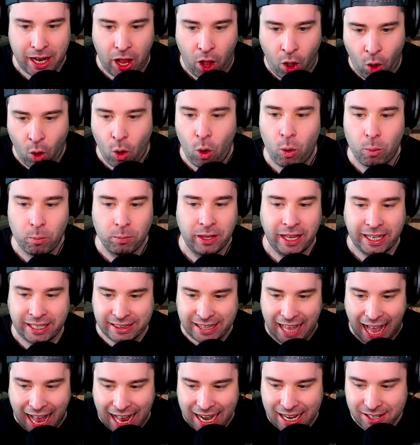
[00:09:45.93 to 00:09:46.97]
A home like
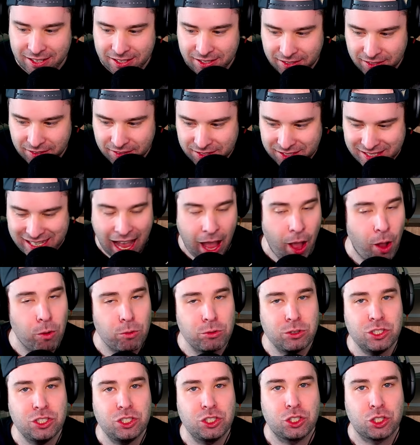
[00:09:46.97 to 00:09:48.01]
that
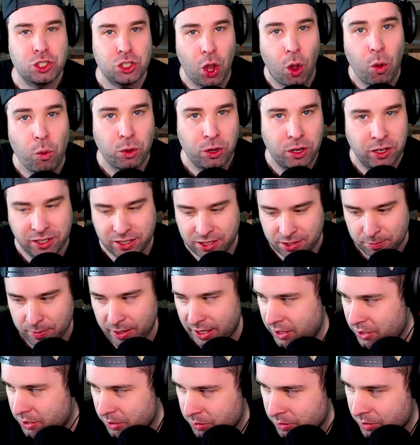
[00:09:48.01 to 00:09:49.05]
sounds so good to
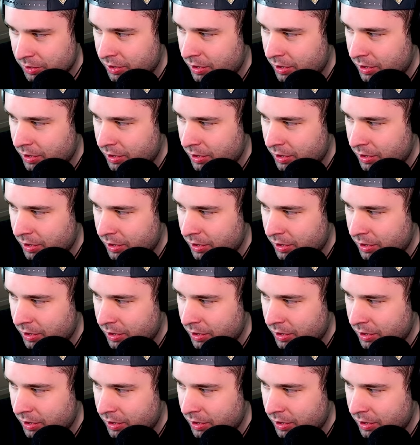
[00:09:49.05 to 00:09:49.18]
me, dude.